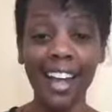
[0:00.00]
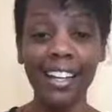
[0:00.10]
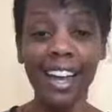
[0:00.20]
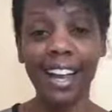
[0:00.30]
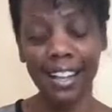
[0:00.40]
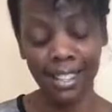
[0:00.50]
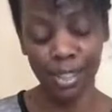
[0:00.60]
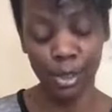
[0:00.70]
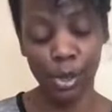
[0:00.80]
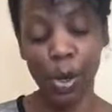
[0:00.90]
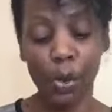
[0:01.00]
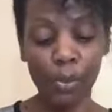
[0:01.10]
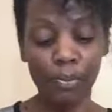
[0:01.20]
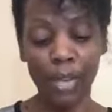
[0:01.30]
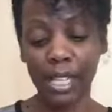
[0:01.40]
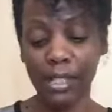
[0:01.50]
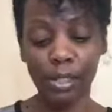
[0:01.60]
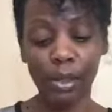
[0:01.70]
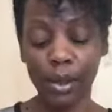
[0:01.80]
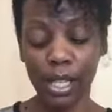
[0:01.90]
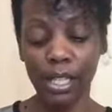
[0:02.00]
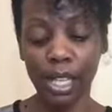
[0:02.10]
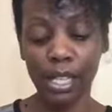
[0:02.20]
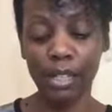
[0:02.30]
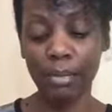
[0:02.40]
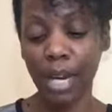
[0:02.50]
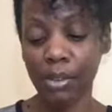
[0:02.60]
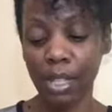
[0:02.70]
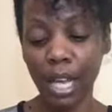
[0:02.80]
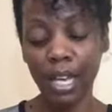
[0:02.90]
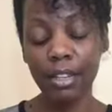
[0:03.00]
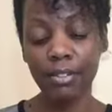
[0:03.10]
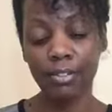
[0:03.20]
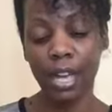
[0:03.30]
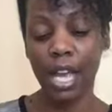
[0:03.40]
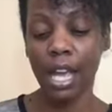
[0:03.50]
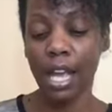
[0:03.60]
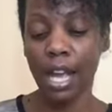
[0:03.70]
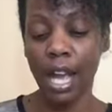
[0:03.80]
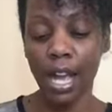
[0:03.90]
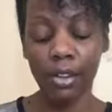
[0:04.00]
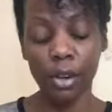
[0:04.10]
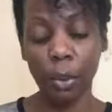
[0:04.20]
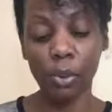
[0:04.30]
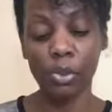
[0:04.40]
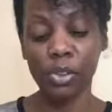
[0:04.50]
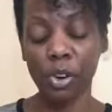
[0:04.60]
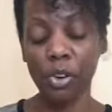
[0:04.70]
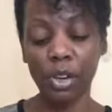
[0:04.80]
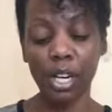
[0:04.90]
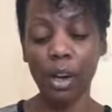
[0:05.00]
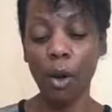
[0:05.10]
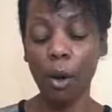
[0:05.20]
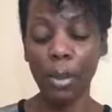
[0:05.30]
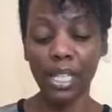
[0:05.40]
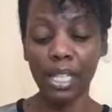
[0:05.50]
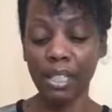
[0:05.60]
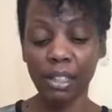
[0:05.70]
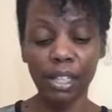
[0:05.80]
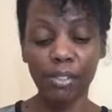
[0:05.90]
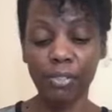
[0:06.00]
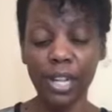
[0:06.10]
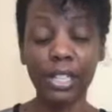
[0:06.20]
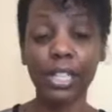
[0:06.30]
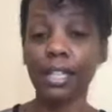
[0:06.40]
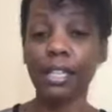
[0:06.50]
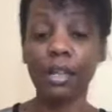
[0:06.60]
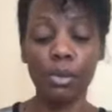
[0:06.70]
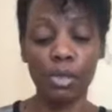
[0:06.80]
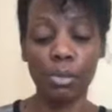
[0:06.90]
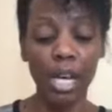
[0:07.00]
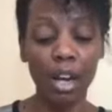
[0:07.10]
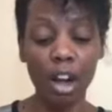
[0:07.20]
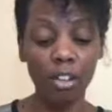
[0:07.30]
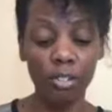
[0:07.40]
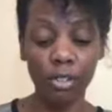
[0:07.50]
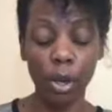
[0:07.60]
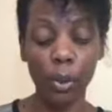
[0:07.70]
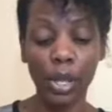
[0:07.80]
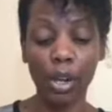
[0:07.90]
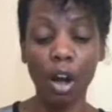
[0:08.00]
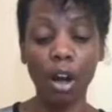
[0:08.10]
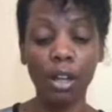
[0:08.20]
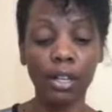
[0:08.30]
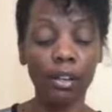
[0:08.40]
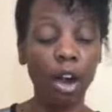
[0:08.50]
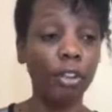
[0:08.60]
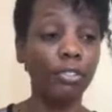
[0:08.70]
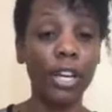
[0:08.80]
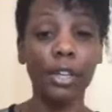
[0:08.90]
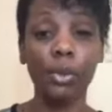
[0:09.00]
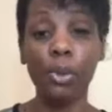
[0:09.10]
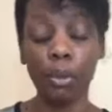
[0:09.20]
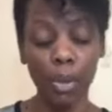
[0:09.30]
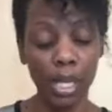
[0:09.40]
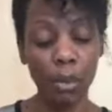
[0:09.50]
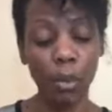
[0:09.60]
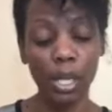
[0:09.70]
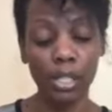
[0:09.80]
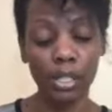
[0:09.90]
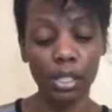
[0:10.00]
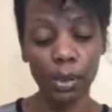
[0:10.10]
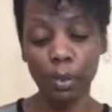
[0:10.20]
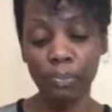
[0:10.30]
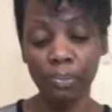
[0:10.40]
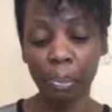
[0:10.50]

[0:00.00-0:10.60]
I, I need to go. I need to go and, and do my own life. I don't know what was going on at home, but he he felt that he was better off going on off and doing what he wanted to do.